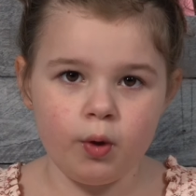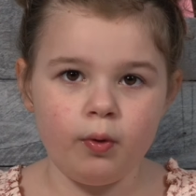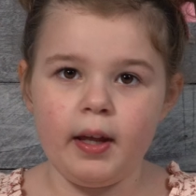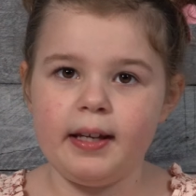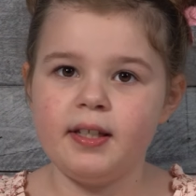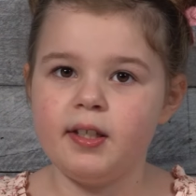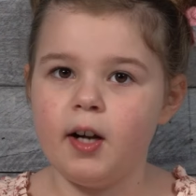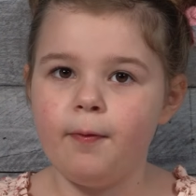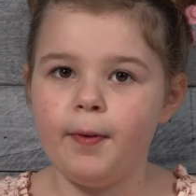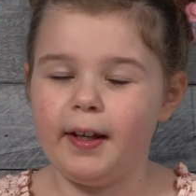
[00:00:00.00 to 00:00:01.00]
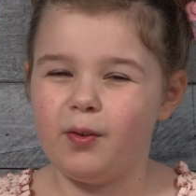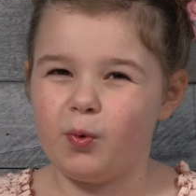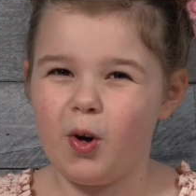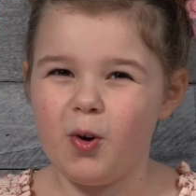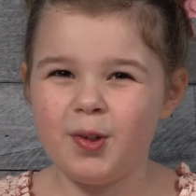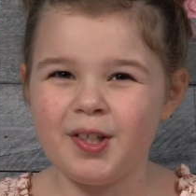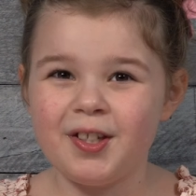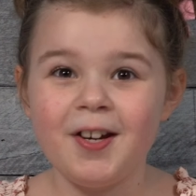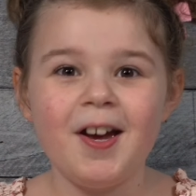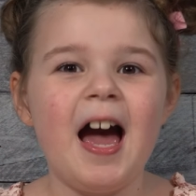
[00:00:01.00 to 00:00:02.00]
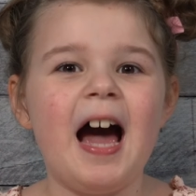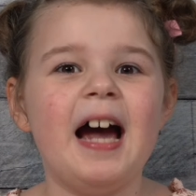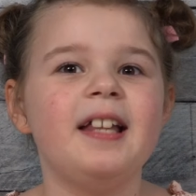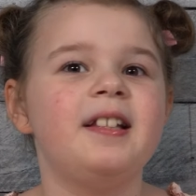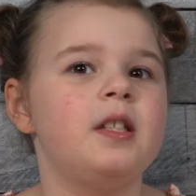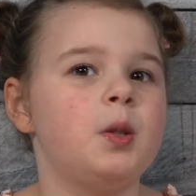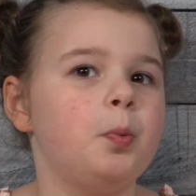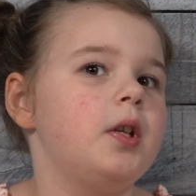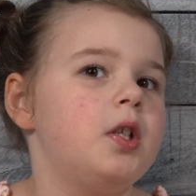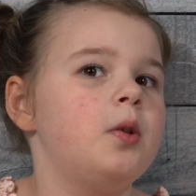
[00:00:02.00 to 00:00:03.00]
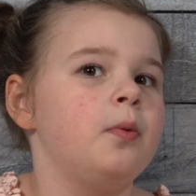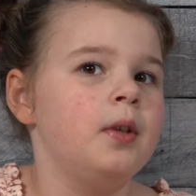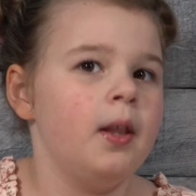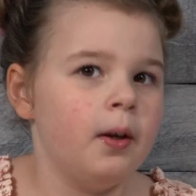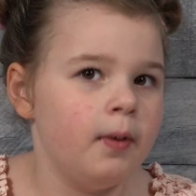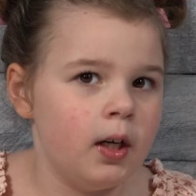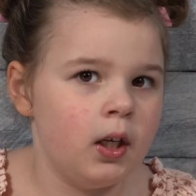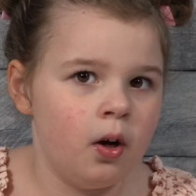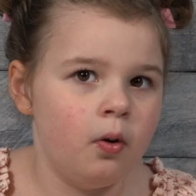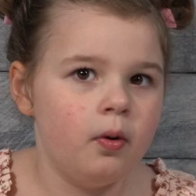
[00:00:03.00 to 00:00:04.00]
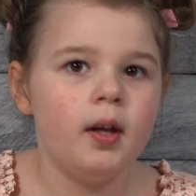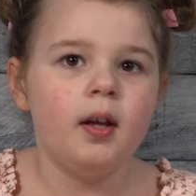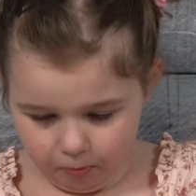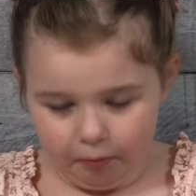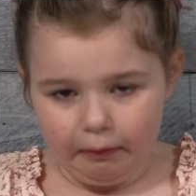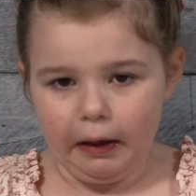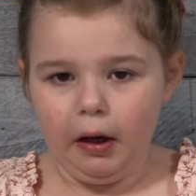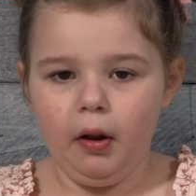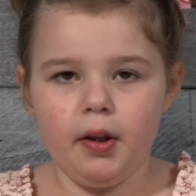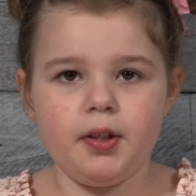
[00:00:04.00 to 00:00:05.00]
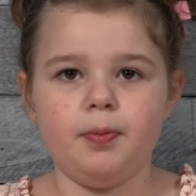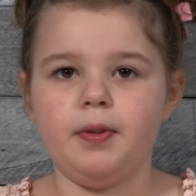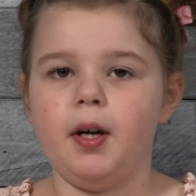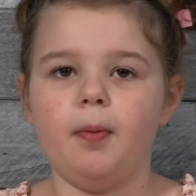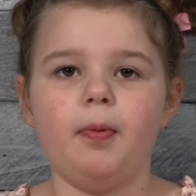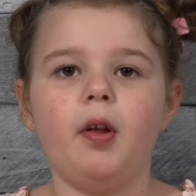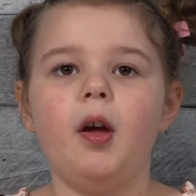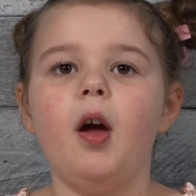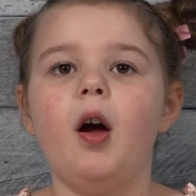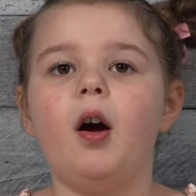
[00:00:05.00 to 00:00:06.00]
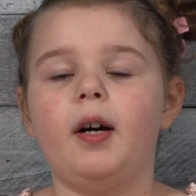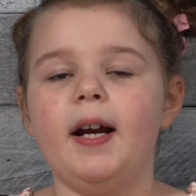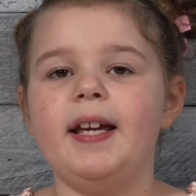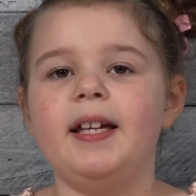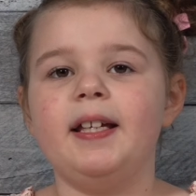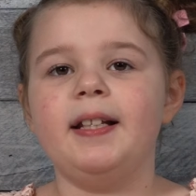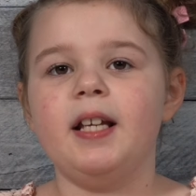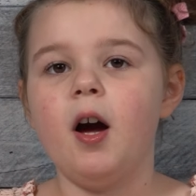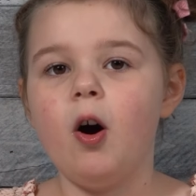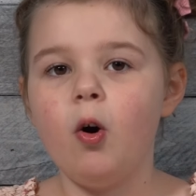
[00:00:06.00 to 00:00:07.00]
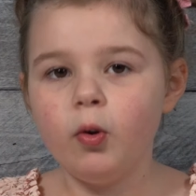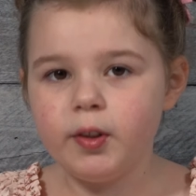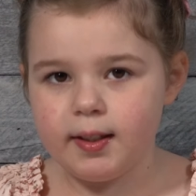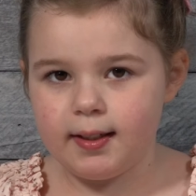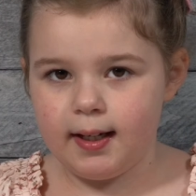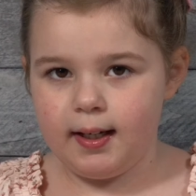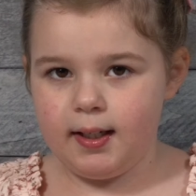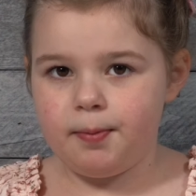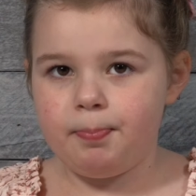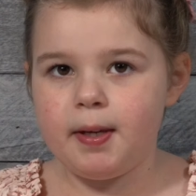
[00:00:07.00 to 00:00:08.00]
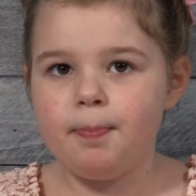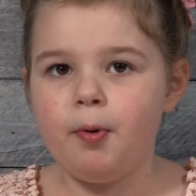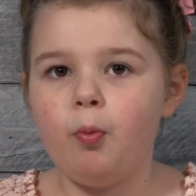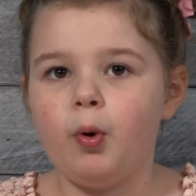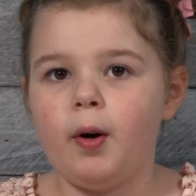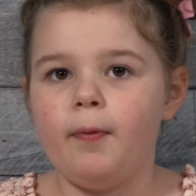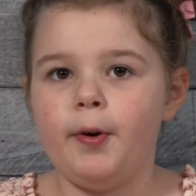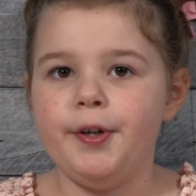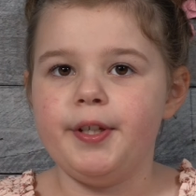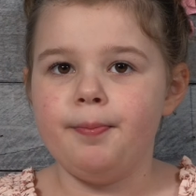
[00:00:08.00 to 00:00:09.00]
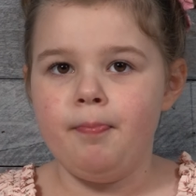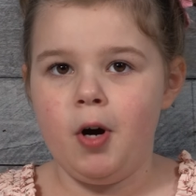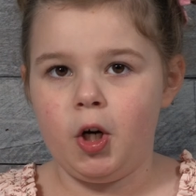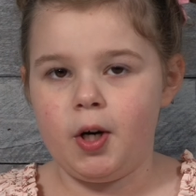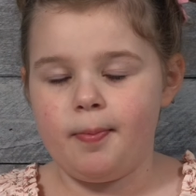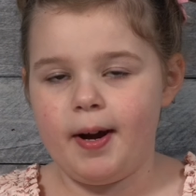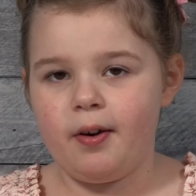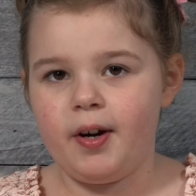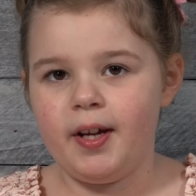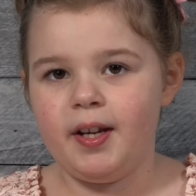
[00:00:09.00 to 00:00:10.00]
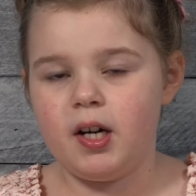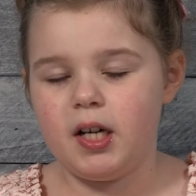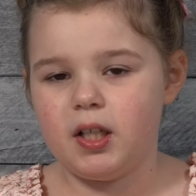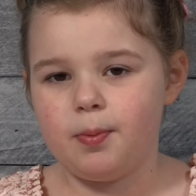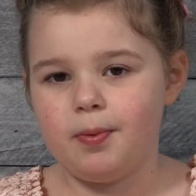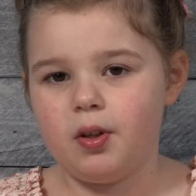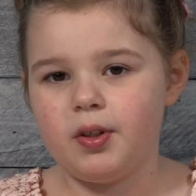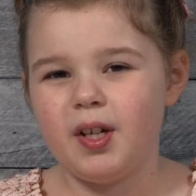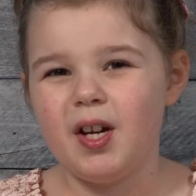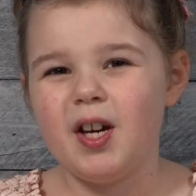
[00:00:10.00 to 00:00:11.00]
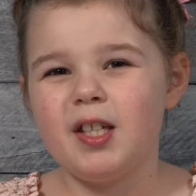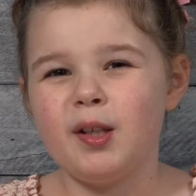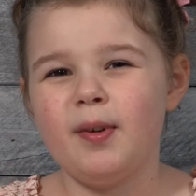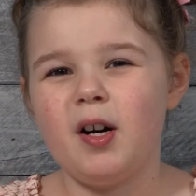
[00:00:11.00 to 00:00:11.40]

don't like stuff like gross, I'd switch to another video. Oh, oh this was terrible. Alright, in the olden days, people weren't very smart about in hospitals. So in